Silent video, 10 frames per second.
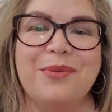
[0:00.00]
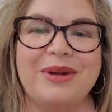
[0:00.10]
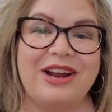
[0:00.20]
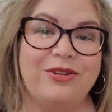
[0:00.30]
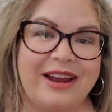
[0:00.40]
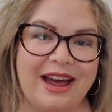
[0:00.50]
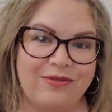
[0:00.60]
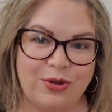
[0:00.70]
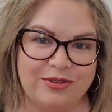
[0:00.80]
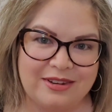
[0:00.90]
but I don't
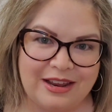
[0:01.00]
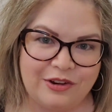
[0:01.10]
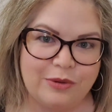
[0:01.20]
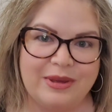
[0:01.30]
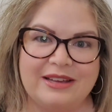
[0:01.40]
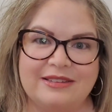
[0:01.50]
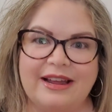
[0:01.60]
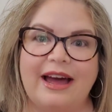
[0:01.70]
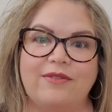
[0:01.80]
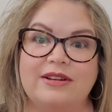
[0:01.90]
have those in here because I
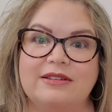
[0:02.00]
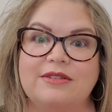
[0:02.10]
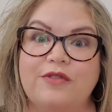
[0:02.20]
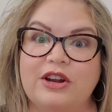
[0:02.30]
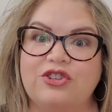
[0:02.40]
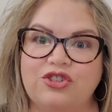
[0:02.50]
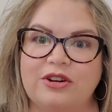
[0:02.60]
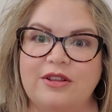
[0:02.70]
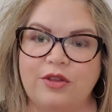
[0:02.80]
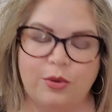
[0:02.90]
haven't
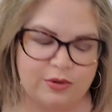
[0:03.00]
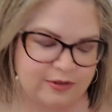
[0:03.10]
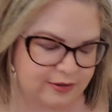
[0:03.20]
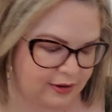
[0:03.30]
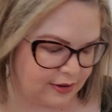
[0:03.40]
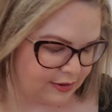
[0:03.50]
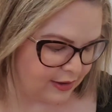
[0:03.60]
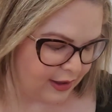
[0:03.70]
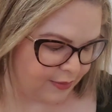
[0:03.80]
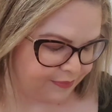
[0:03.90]
finished those
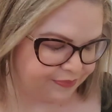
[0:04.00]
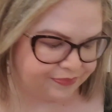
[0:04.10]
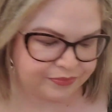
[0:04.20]
um,